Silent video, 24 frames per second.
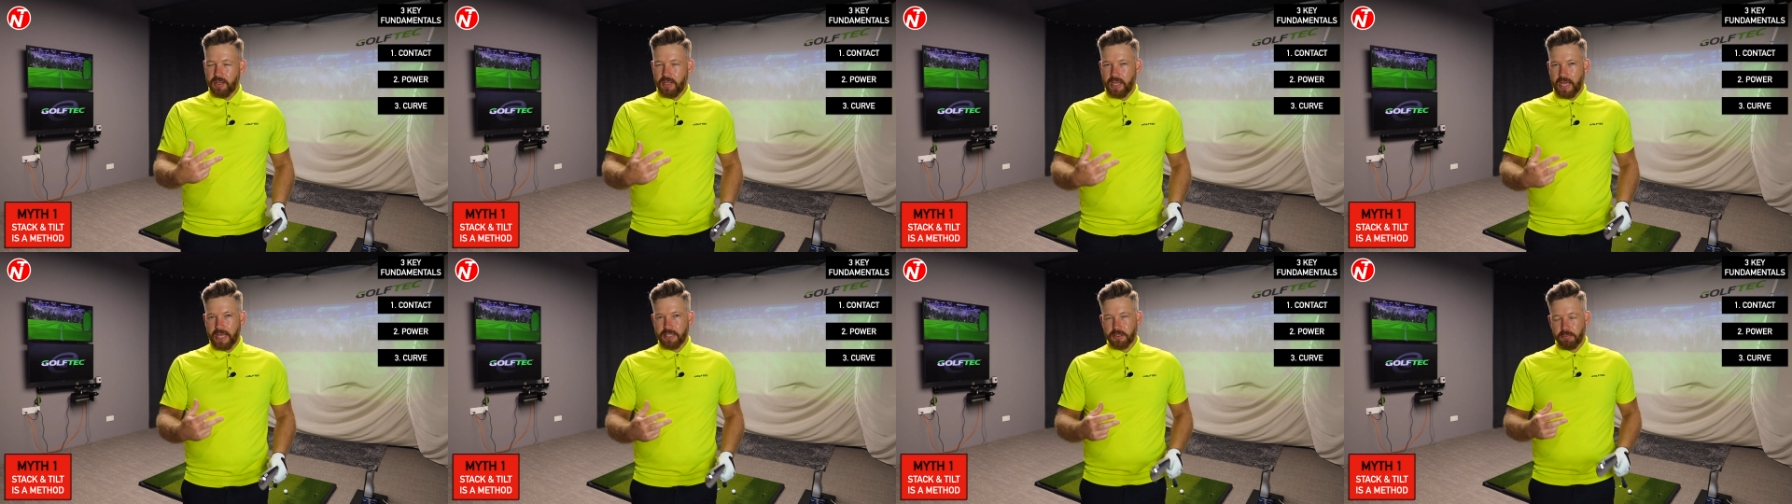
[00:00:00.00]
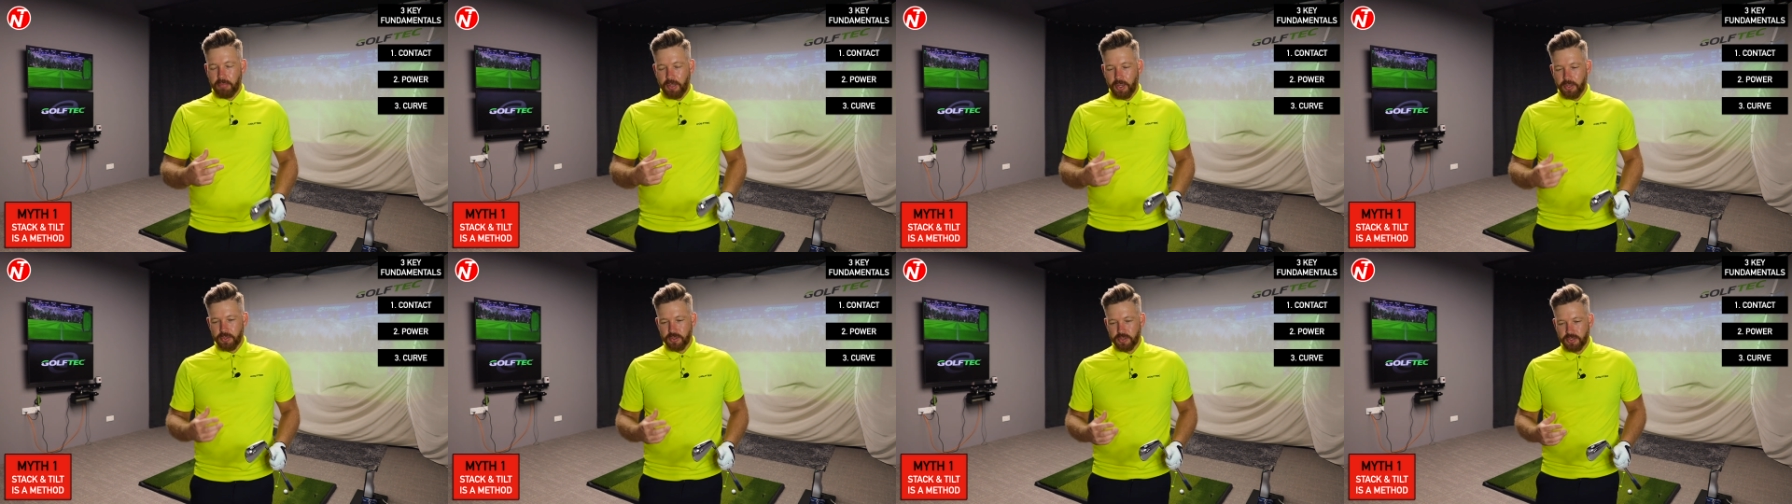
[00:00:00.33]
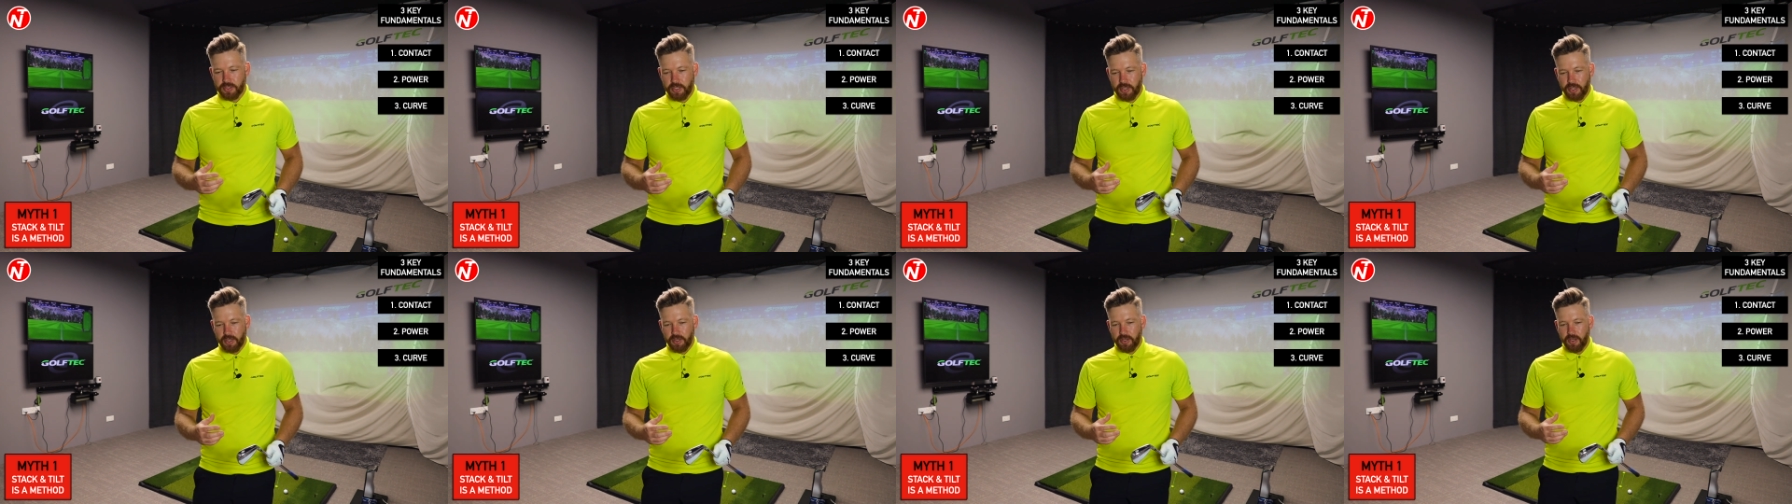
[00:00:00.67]
as opposed
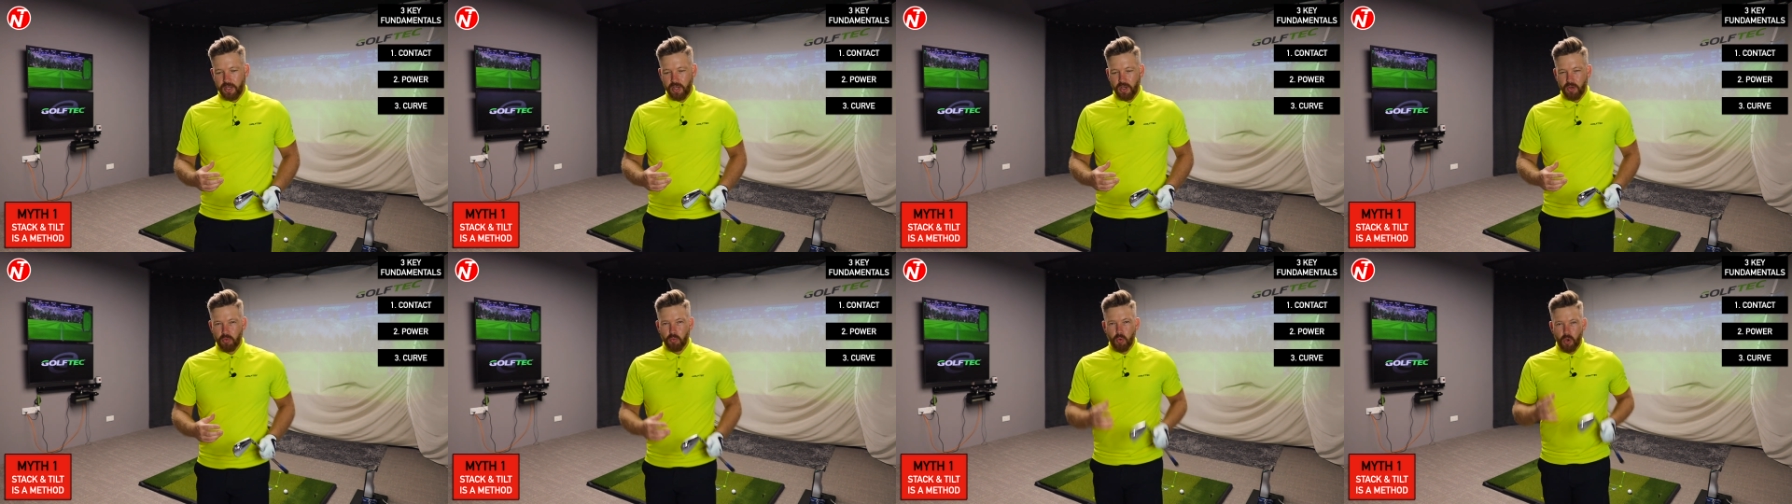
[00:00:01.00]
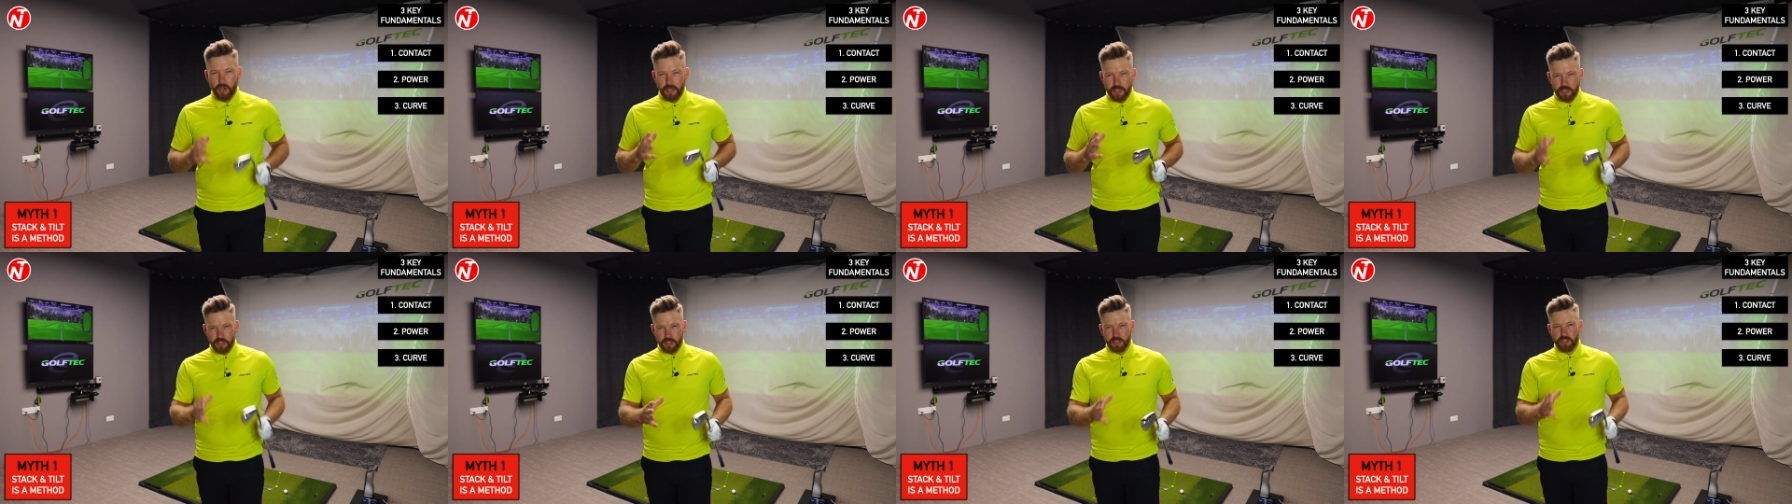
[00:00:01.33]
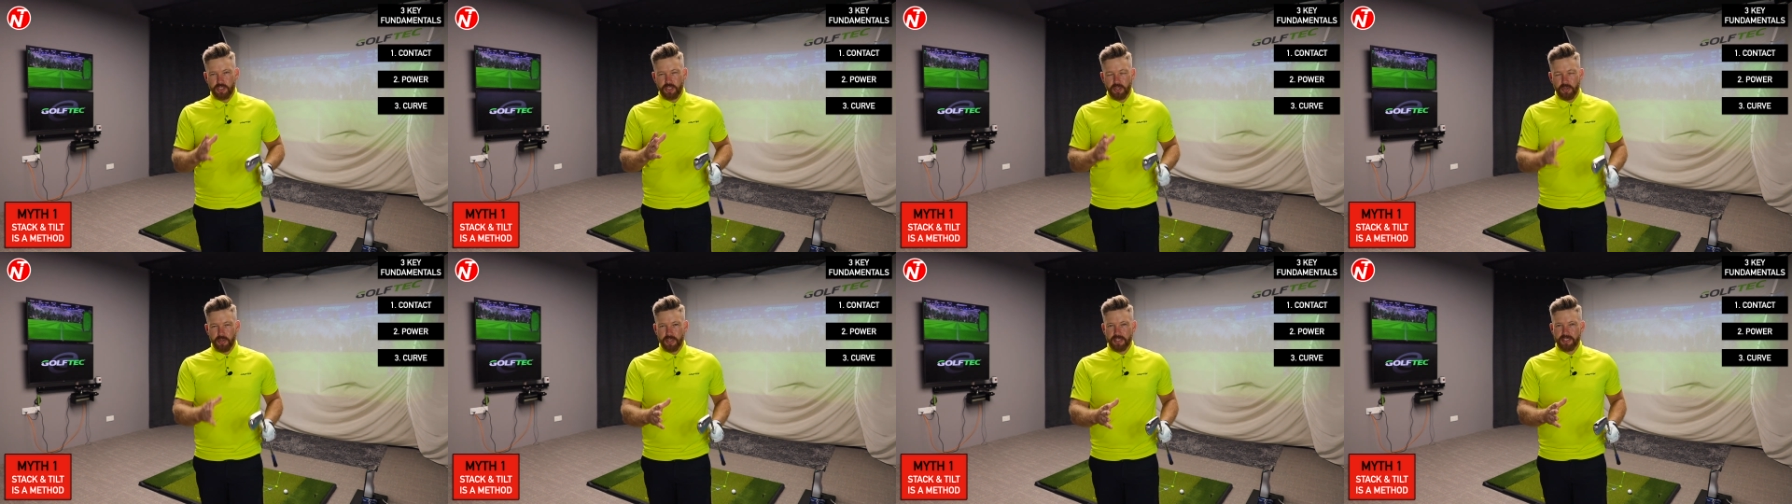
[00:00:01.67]
to what you just
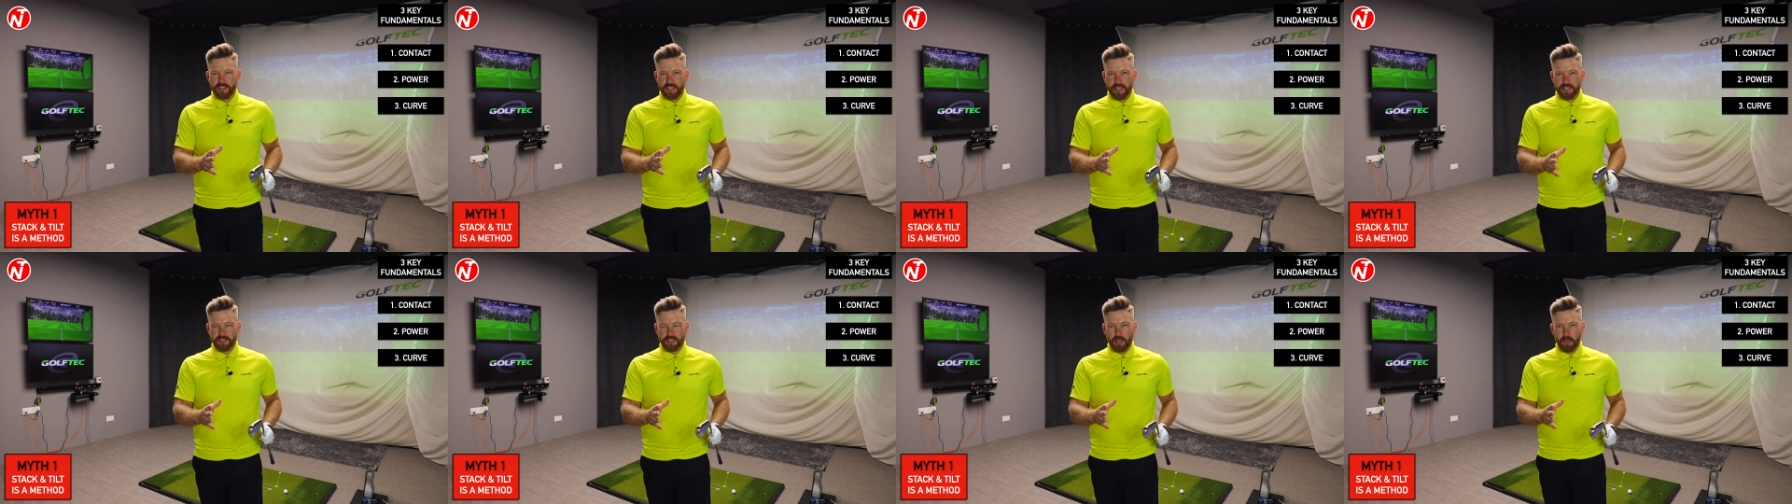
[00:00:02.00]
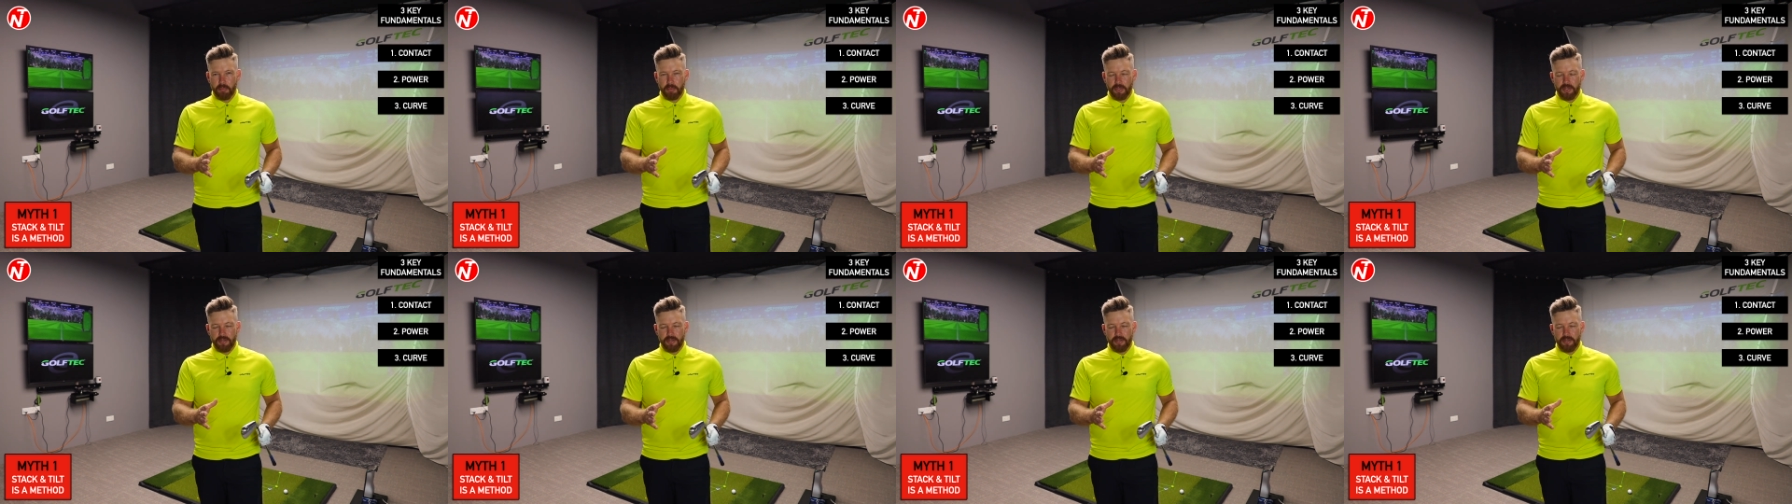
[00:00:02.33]
do at setup.